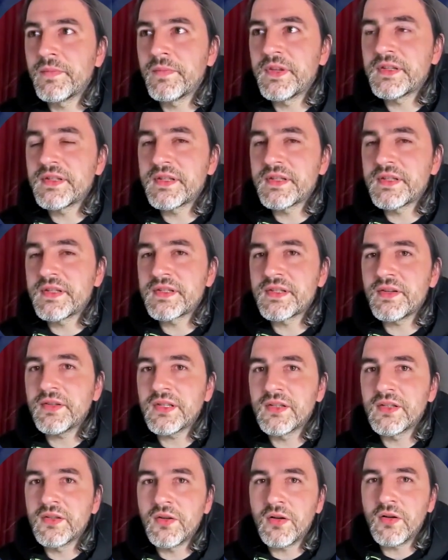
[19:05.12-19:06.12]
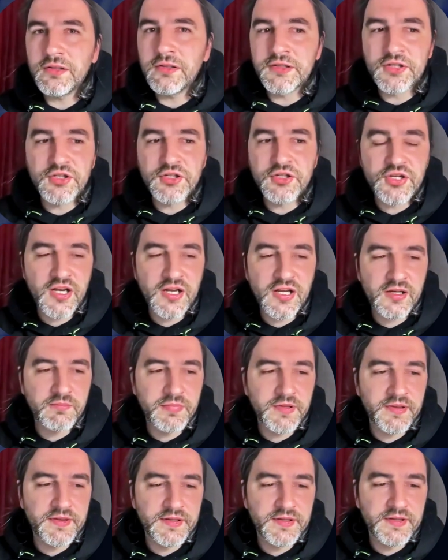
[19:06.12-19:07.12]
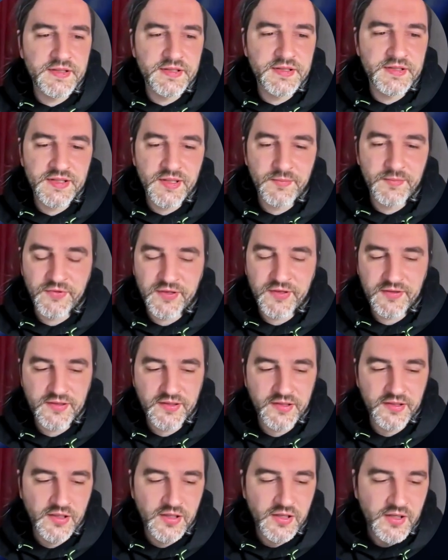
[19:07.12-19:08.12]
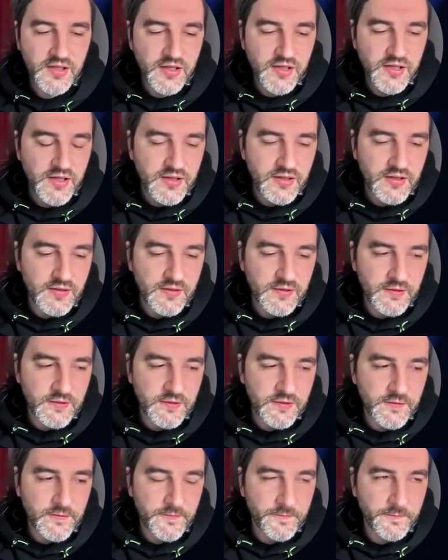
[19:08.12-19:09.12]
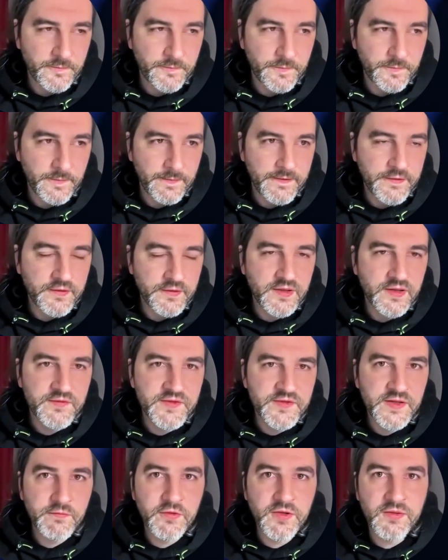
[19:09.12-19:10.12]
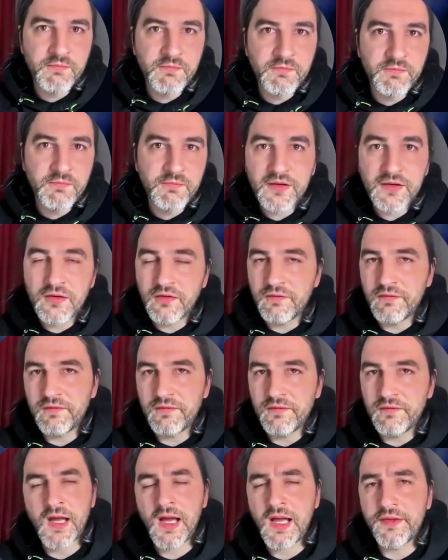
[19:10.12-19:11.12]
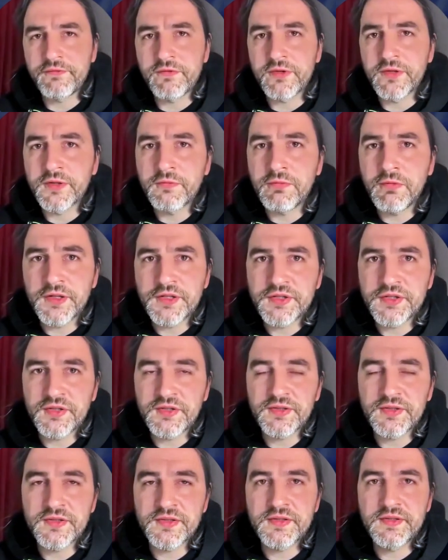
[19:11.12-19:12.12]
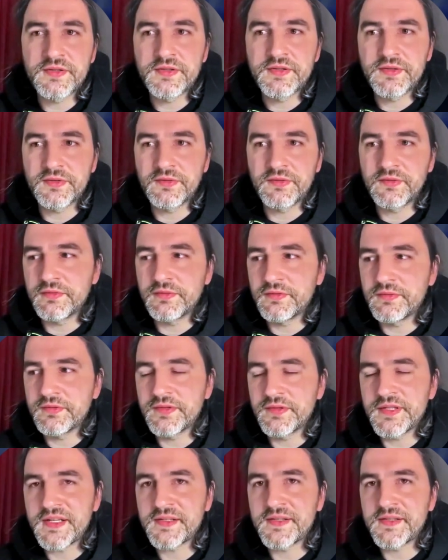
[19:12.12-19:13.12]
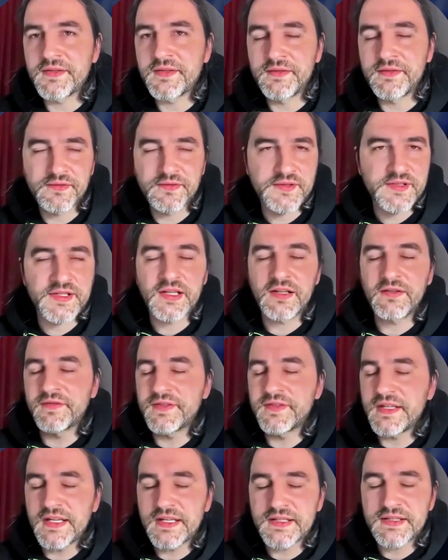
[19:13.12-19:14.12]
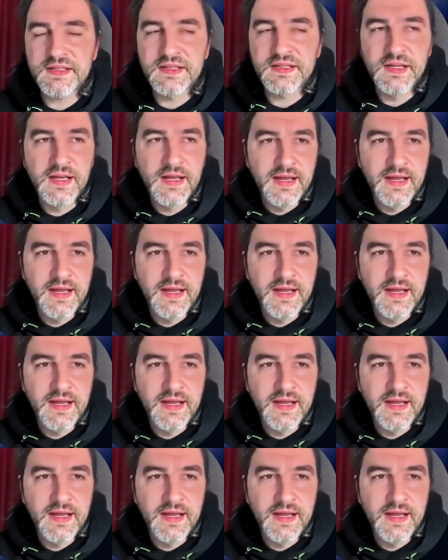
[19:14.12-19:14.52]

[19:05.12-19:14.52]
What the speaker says: this is not a knowledge check, but this is something like you give someone a bank of 100 questions to self-test,